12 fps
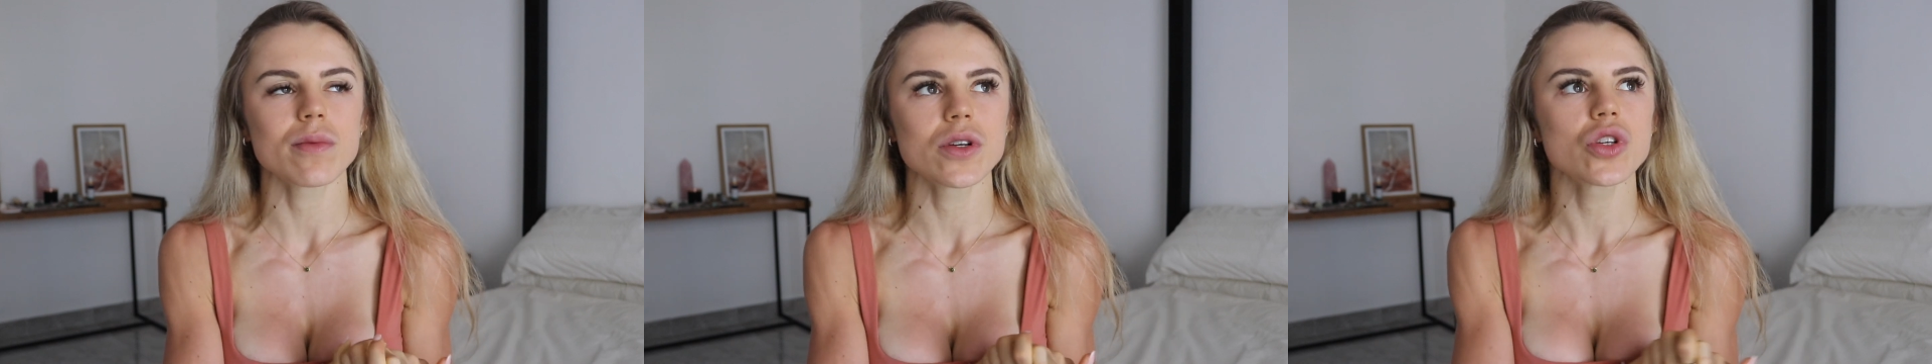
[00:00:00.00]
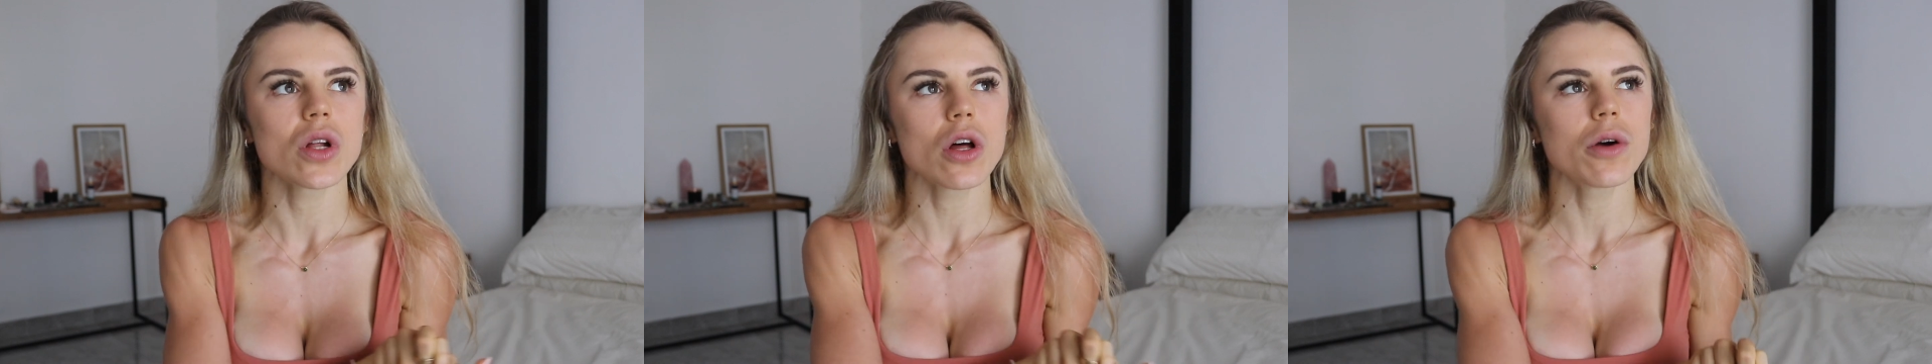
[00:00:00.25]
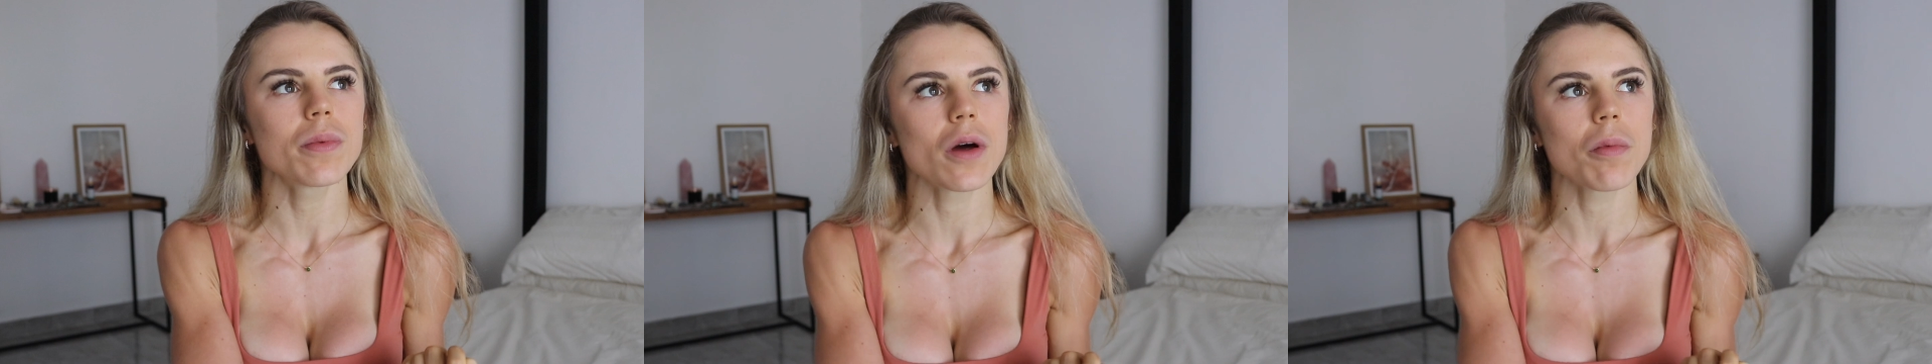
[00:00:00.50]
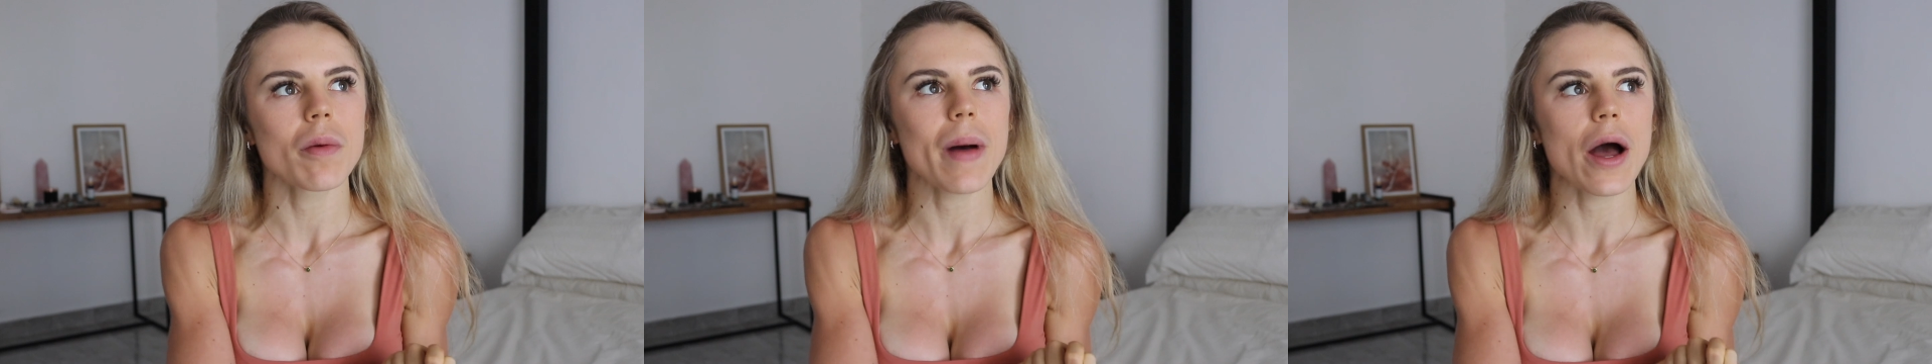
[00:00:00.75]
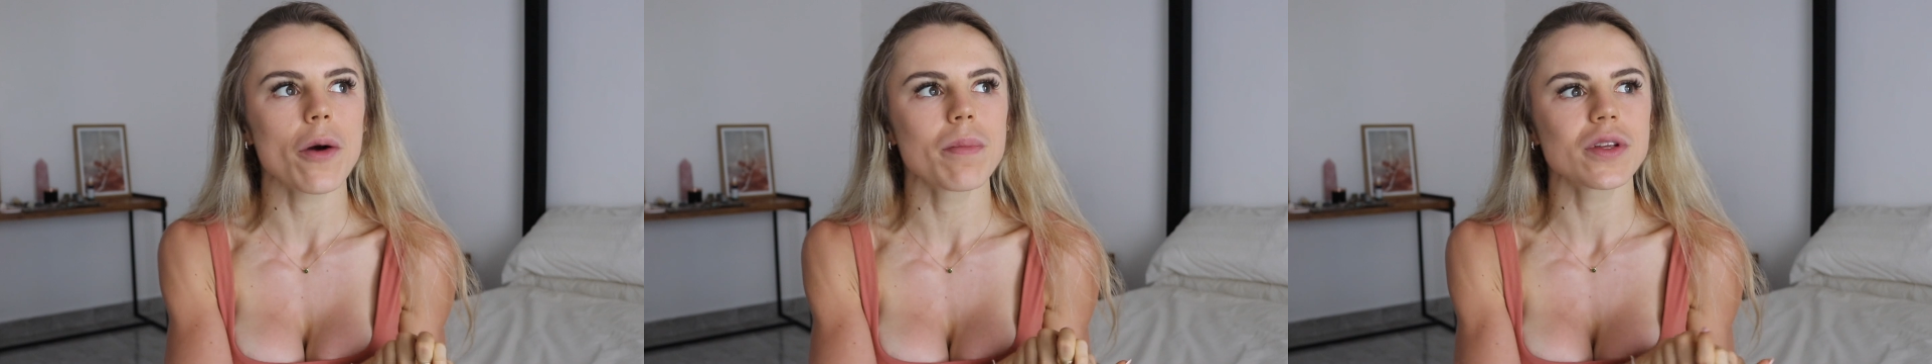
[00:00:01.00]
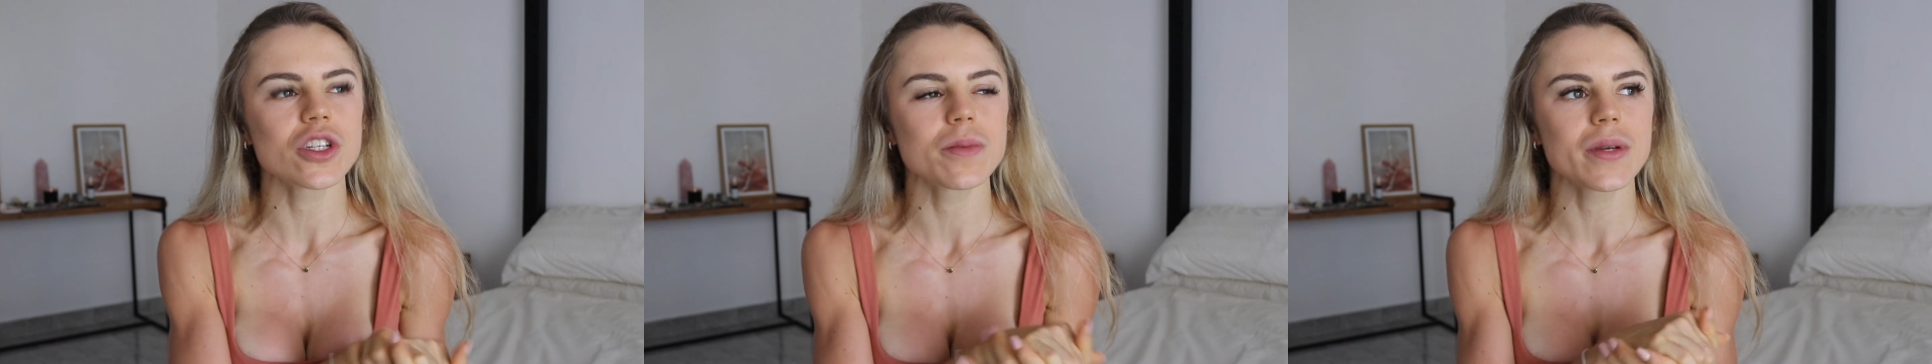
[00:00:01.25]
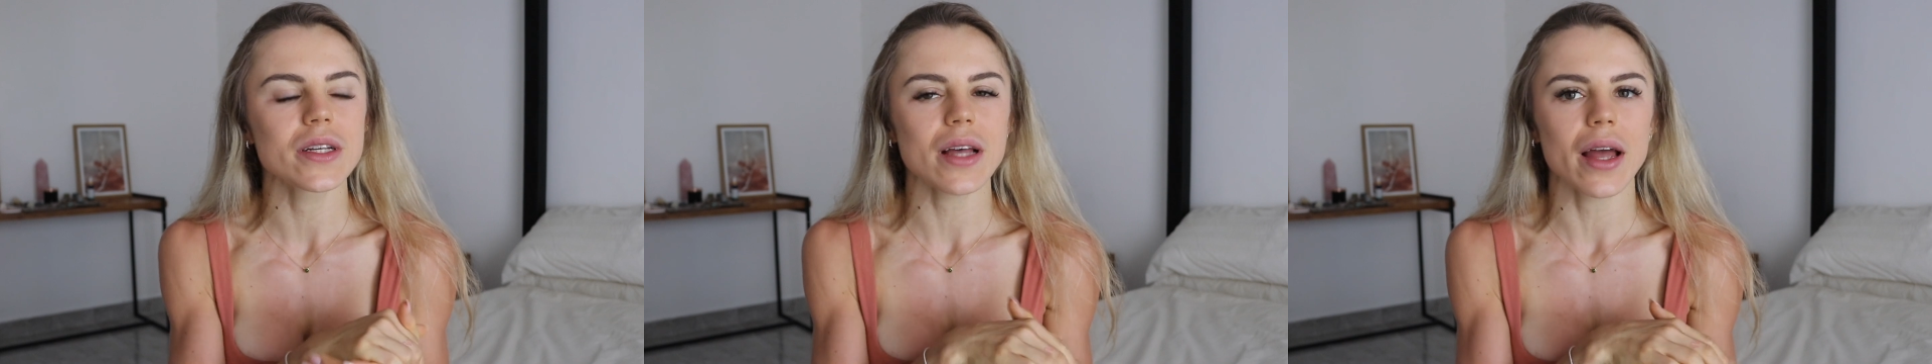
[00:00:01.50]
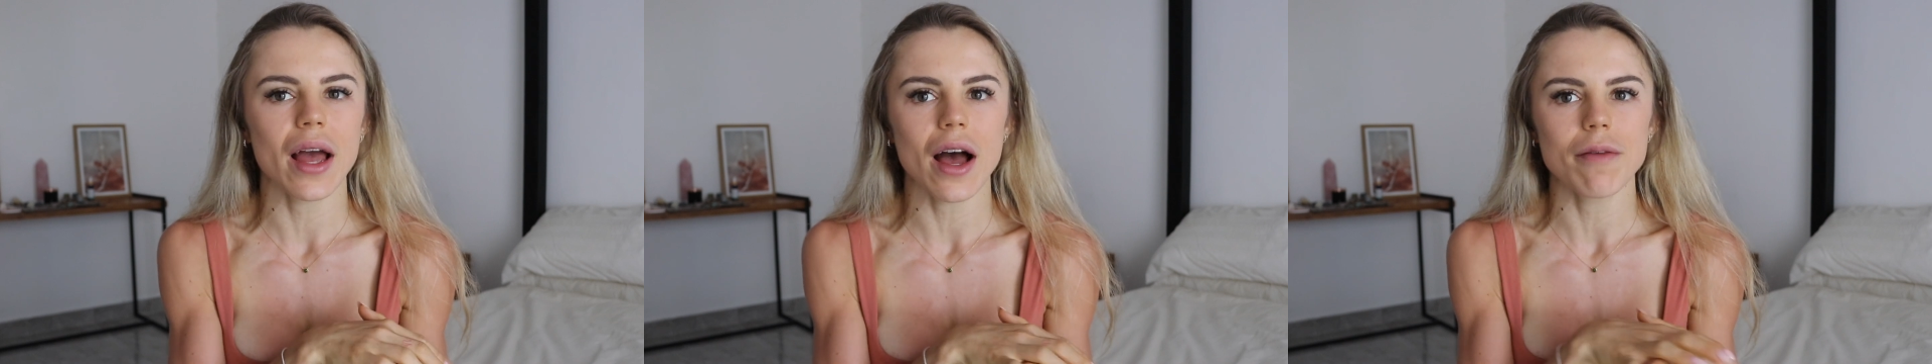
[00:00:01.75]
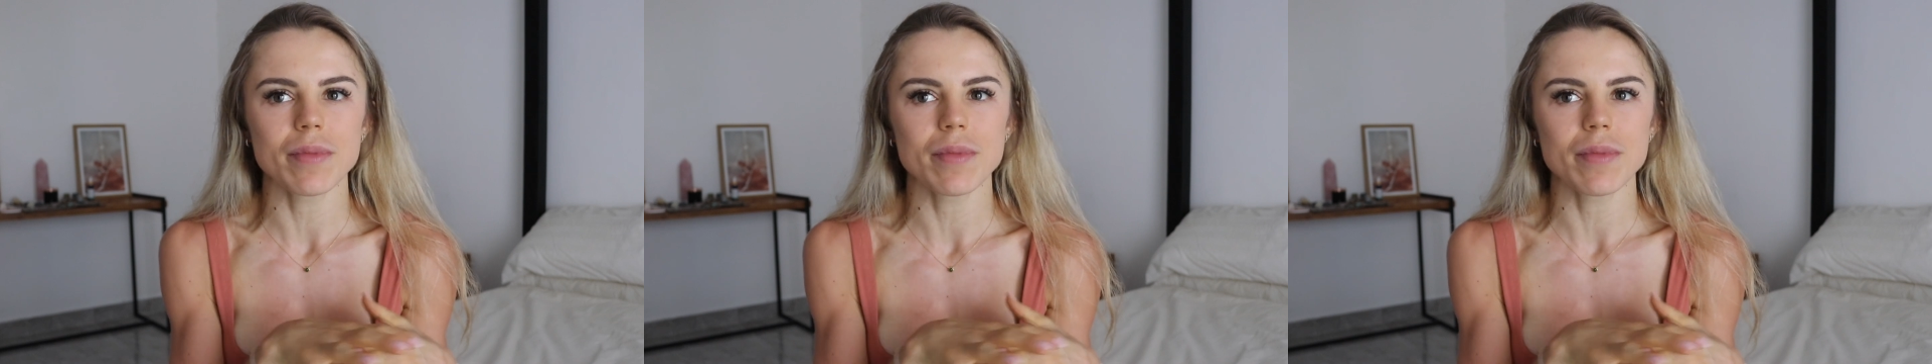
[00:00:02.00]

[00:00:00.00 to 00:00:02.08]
which I'll open up about just because I have